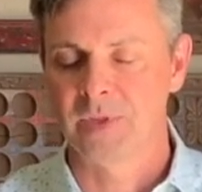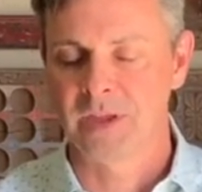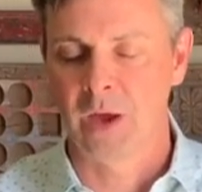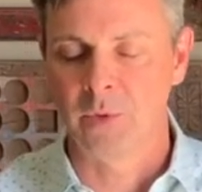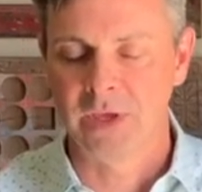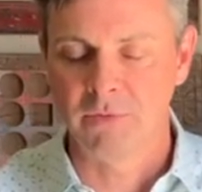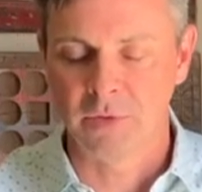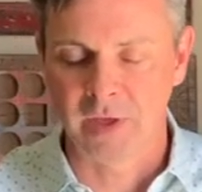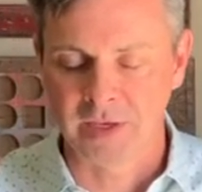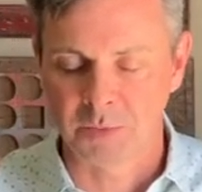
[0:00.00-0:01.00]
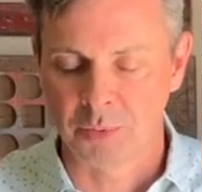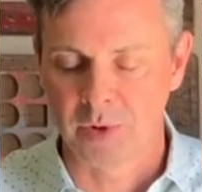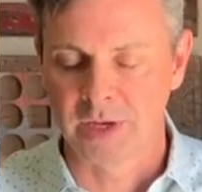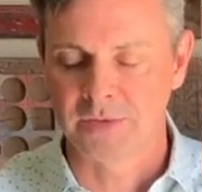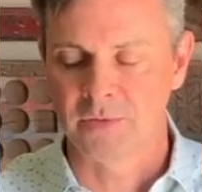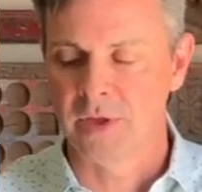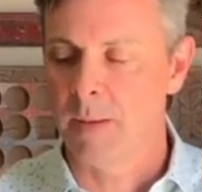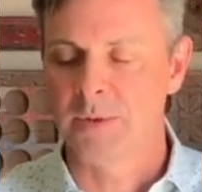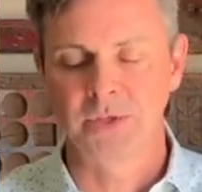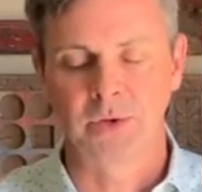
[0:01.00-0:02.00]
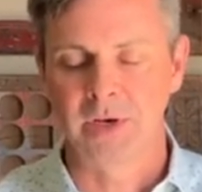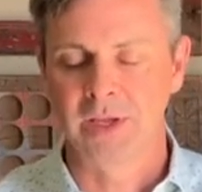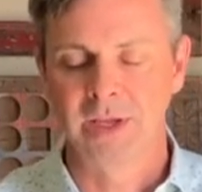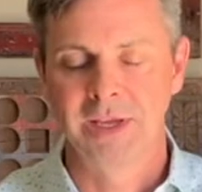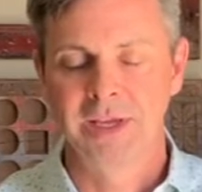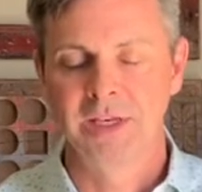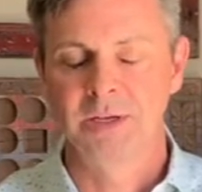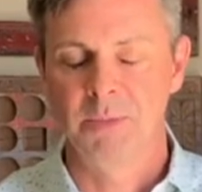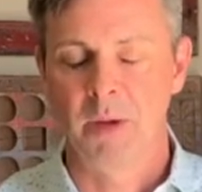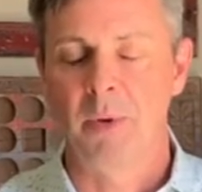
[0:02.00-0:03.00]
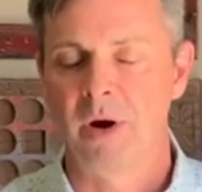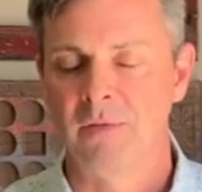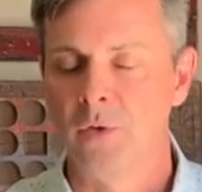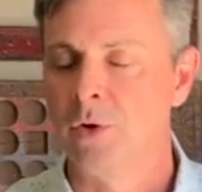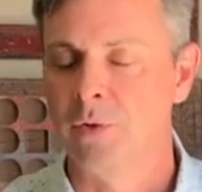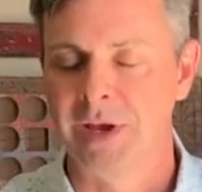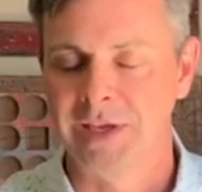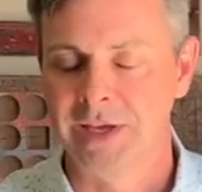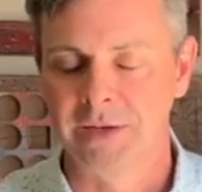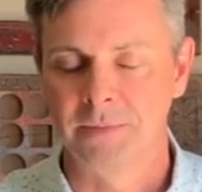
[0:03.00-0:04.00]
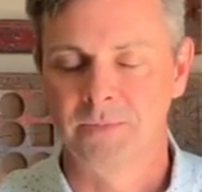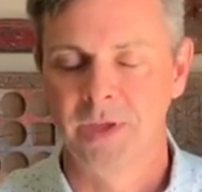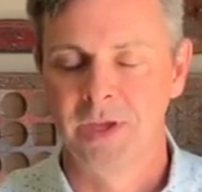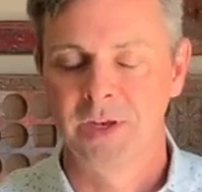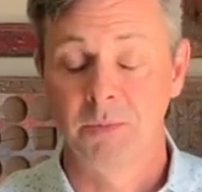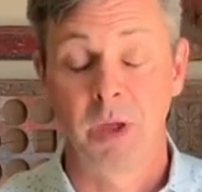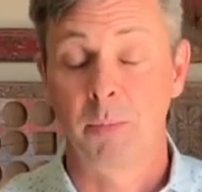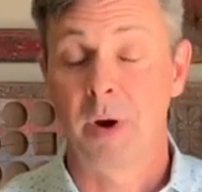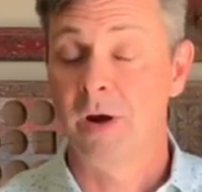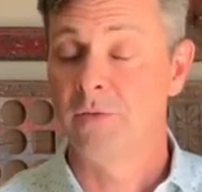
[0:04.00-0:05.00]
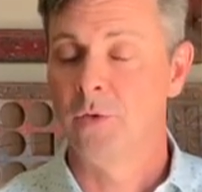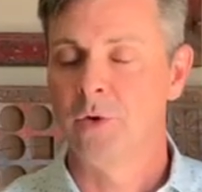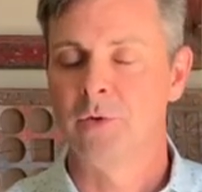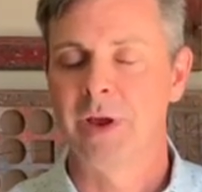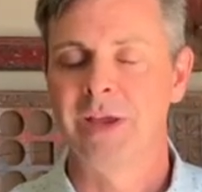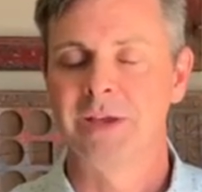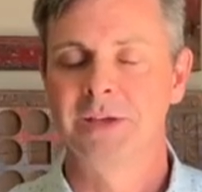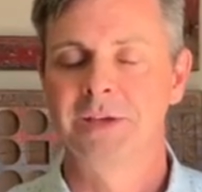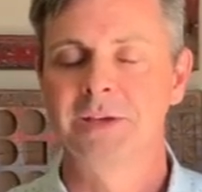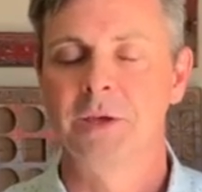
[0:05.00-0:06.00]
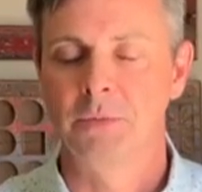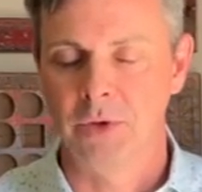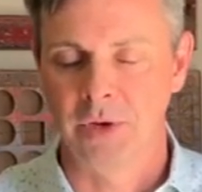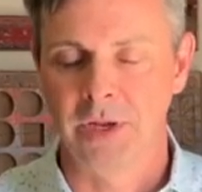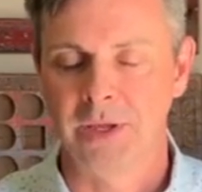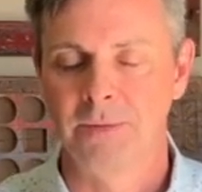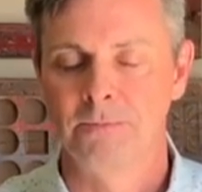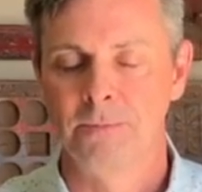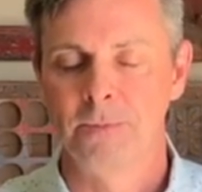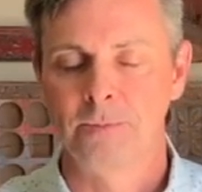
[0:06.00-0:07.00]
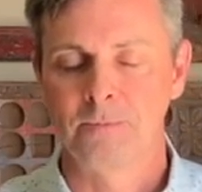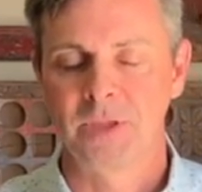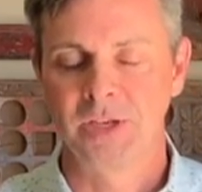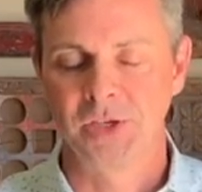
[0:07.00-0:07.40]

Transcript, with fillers: God, we give you thanks and praise for the opportunity to be a part of your great kingdom, to be a part of your great community. In